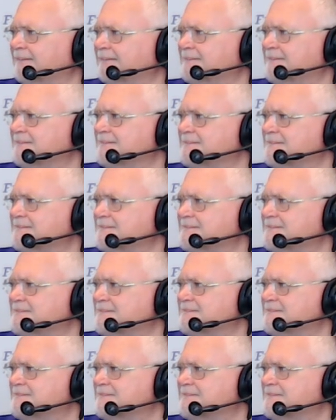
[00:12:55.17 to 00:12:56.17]

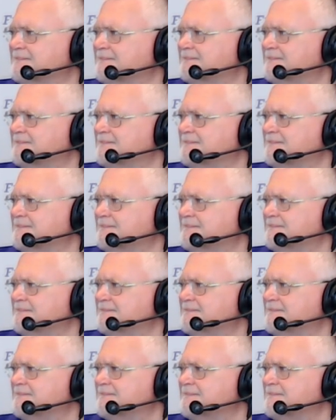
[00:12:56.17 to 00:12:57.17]

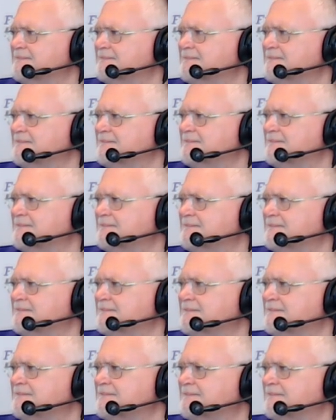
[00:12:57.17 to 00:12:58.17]

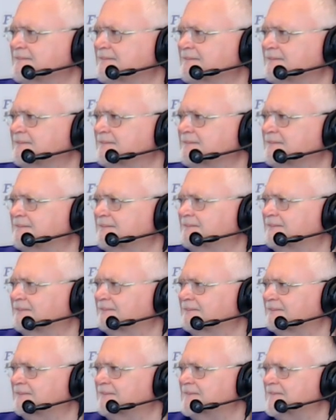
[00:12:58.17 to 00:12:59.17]

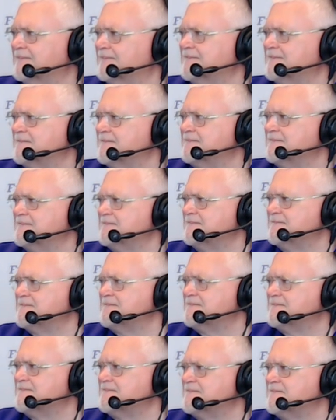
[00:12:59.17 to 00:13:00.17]

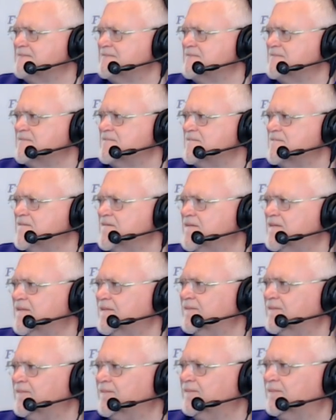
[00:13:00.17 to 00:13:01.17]

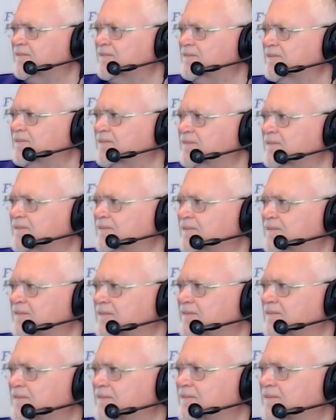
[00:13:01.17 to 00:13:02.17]

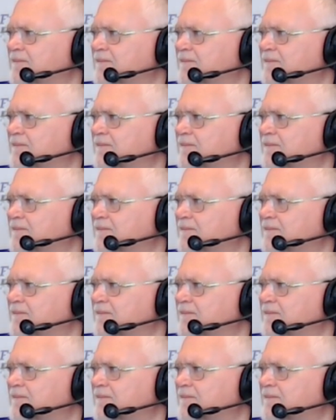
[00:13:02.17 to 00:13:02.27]
(not speaking)